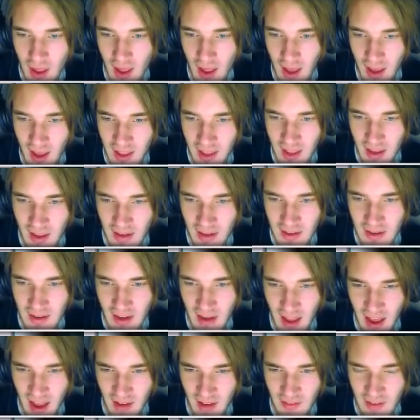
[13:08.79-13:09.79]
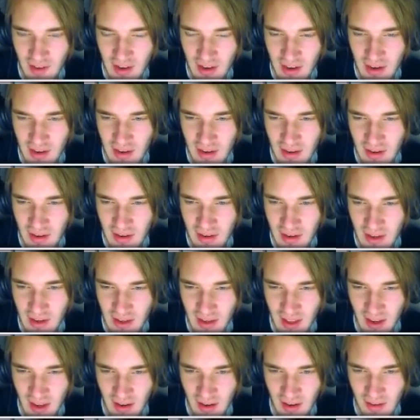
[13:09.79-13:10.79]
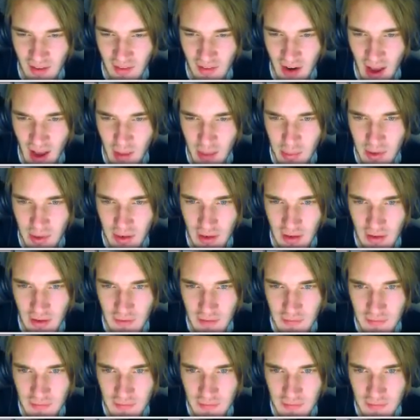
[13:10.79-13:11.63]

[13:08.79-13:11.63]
I can't have... It can't have never happened.